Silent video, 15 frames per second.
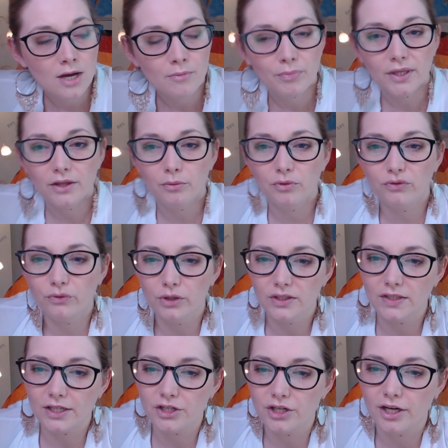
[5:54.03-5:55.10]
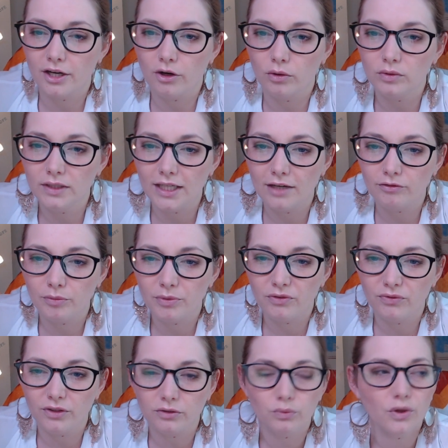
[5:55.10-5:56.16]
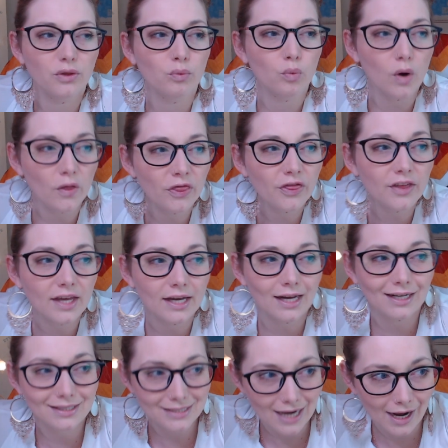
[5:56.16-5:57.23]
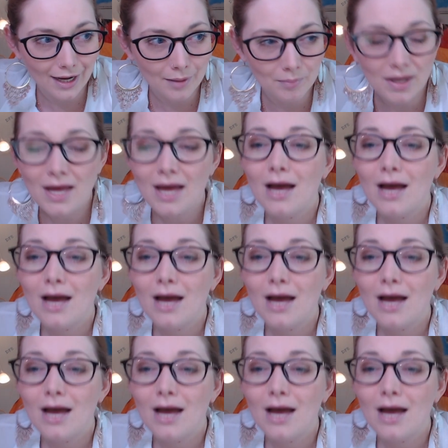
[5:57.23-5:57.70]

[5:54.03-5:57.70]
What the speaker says: But the before section can only ever be filled with one thing at a time.